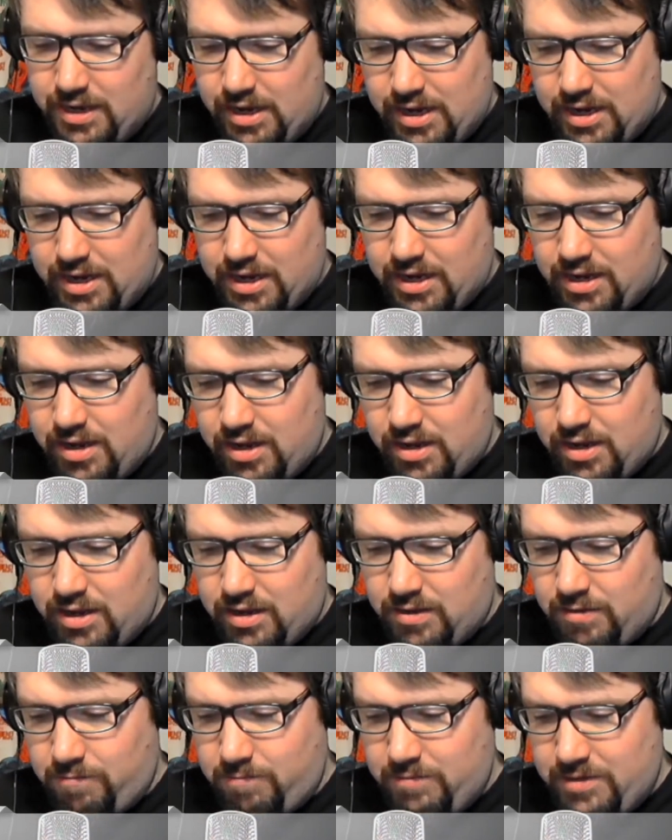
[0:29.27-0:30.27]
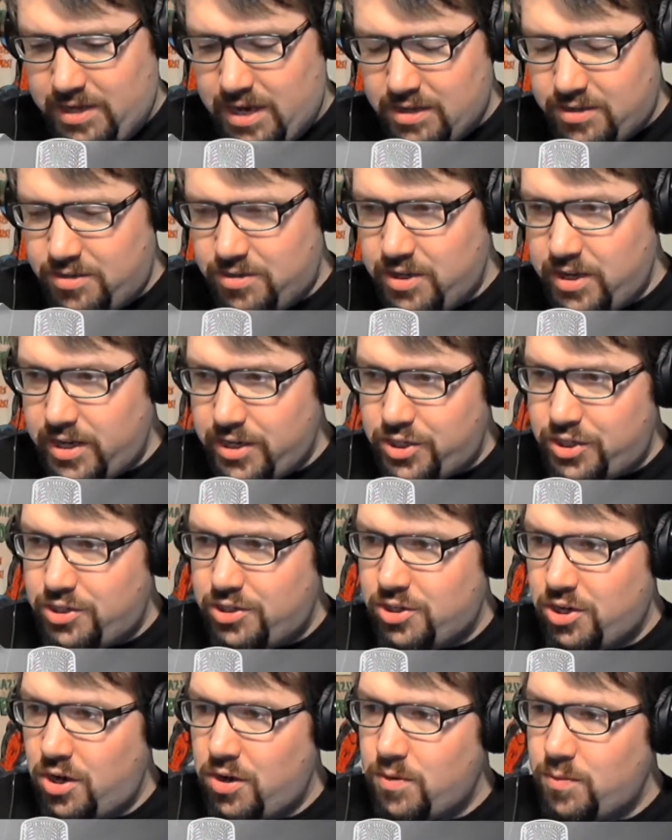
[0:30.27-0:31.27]
Um, yesterday's
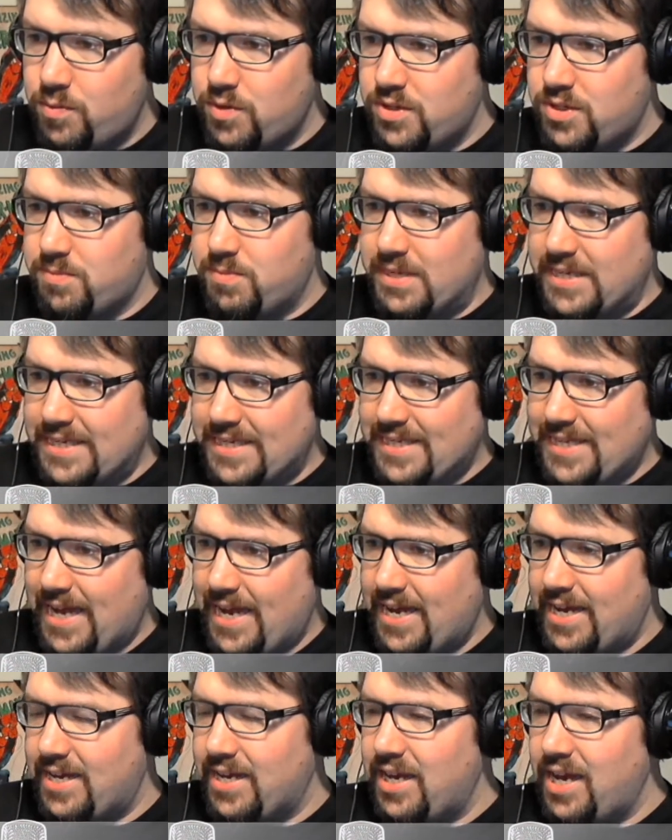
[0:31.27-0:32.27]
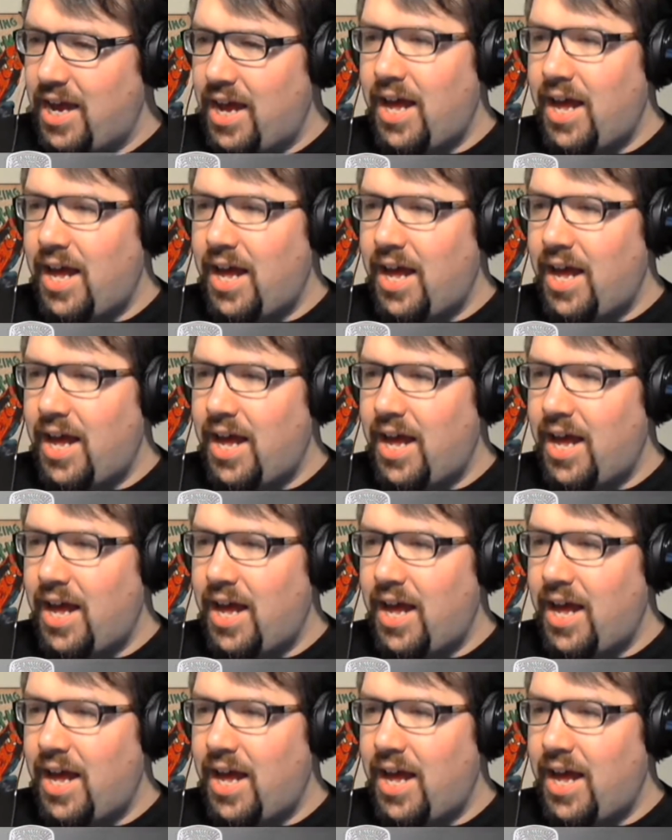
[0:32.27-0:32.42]
show was a mistake.